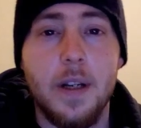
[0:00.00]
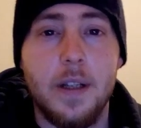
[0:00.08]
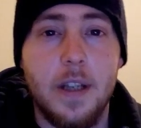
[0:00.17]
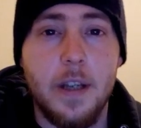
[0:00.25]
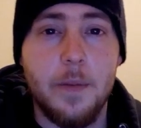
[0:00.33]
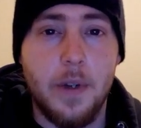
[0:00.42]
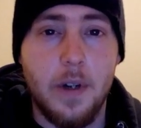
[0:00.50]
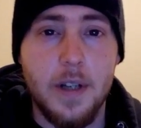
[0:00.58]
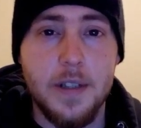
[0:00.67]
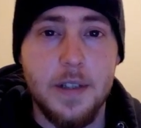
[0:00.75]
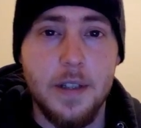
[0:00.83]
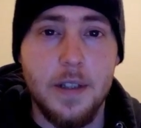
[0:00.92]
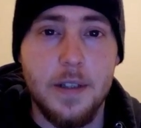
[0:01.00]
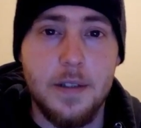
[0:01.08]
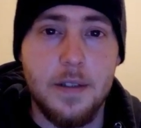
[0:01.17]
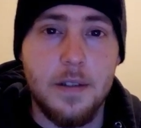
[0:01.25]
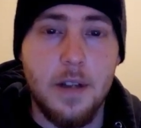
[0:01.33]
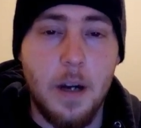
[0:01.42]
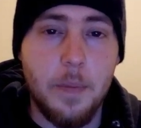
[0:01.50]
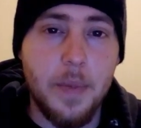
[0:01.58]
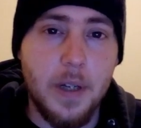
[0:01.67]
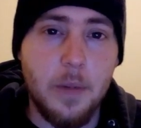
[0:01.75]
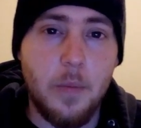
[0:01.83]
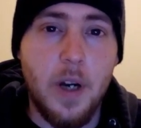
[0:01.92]
why I came across this
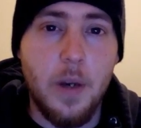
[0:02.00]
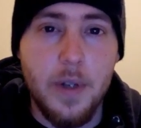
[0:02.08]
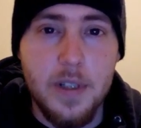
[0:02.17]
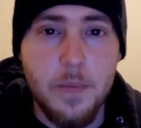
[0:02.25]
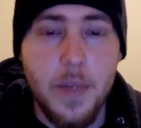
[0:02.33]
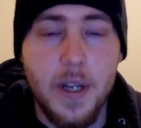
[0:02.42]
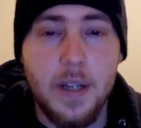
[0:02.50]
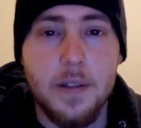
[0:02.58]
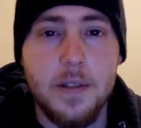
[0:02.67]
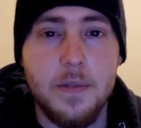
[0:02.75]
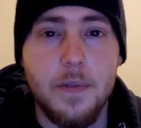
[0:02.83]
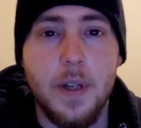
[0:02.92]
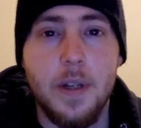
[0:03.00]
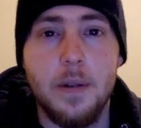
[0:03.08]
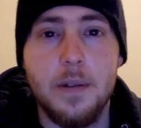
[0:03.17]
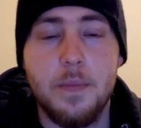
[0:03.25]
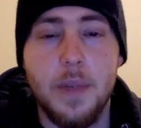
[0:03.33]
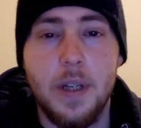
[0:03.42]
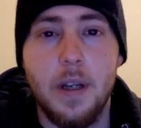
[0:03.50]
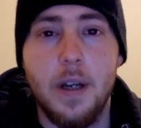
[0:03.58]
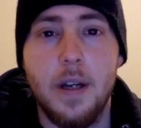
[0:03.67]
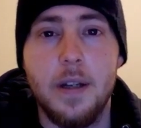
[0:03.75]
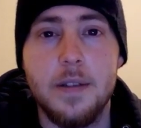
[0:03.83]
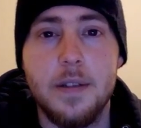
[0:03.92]
topic and why I wanted to make this video is
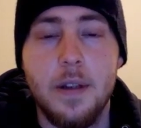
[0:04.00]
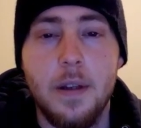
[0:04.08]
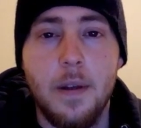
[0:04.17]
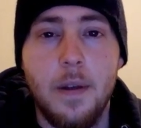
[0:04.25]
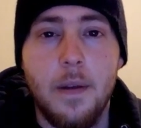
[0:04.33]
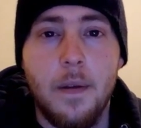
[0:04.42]
because